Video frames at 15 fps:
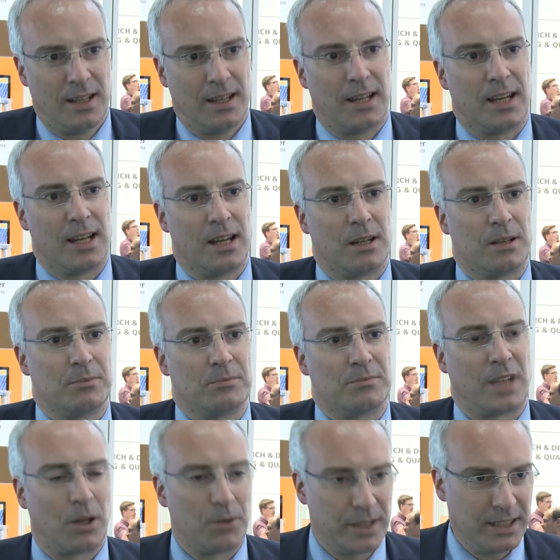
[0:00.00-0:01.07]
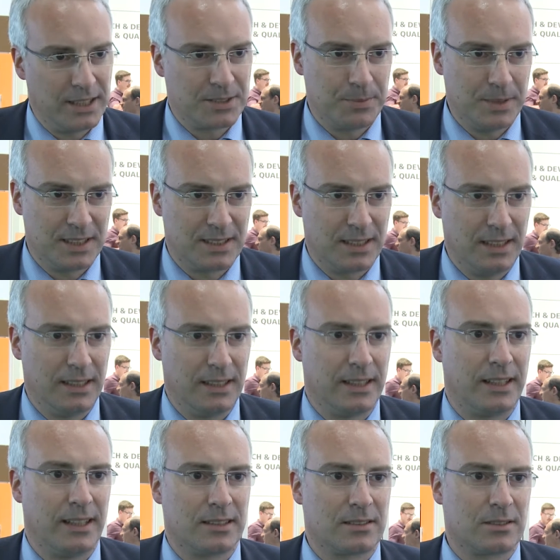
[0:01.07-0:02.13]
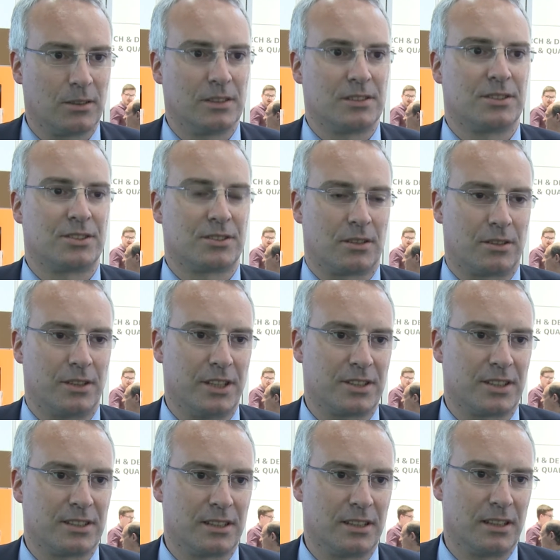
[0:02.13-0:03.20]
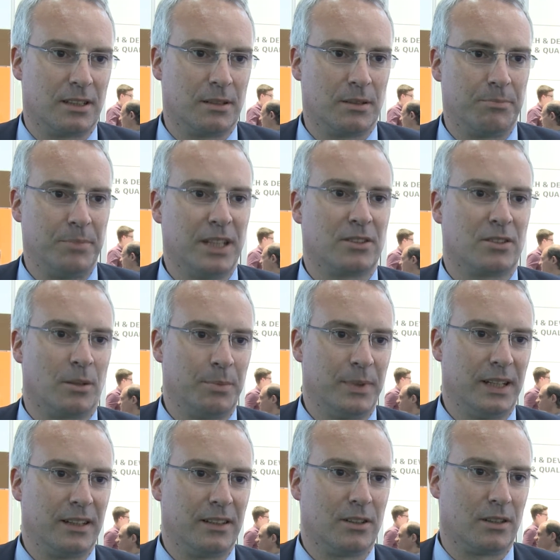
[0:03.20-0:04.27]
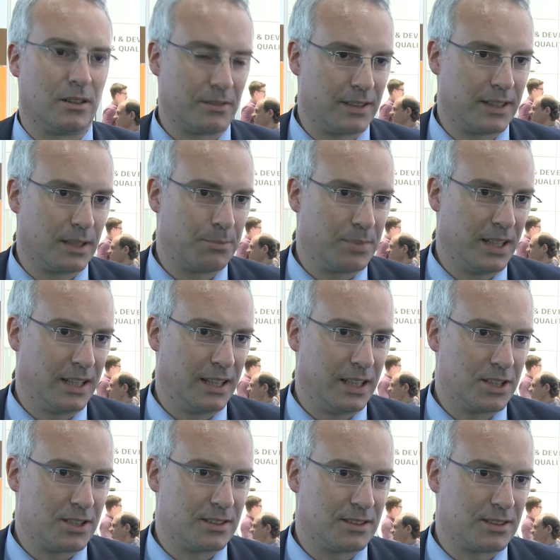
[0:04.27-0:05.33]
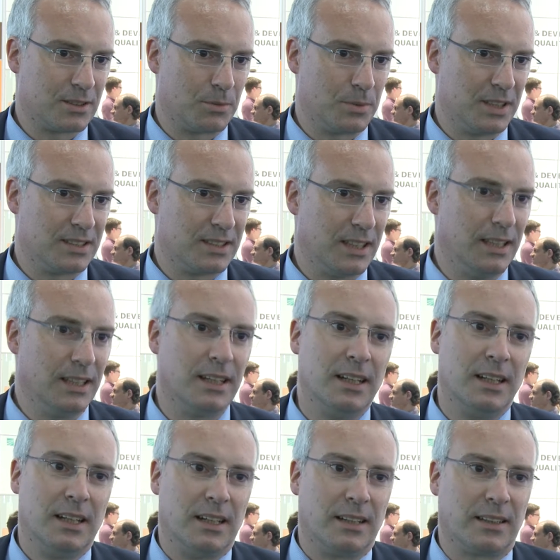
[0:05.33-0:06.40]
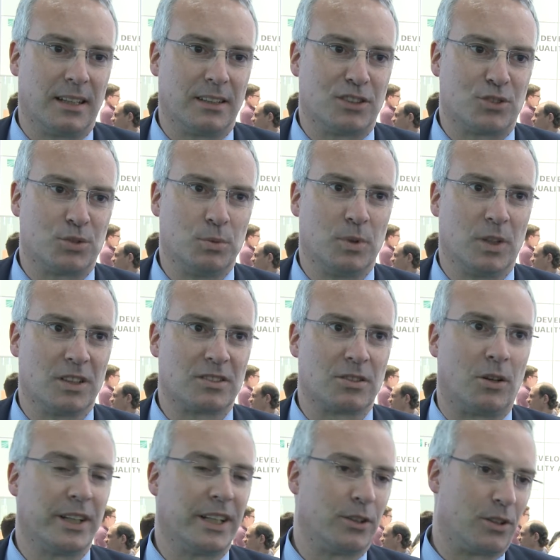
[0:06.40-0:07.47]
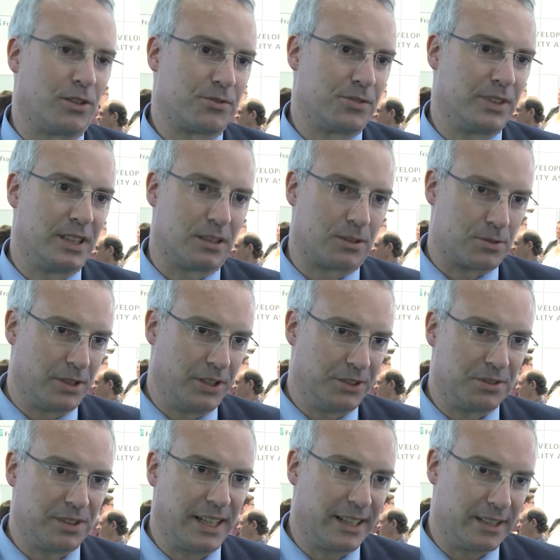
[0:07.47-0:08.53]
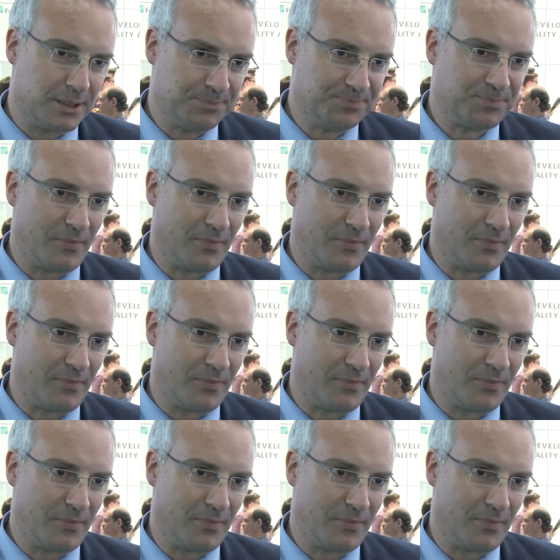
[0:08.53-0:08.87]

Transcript: Um, nowadays we see as also storage is a big topic in the on-grid application, so we see that the two worlds on and off-grid are growing together.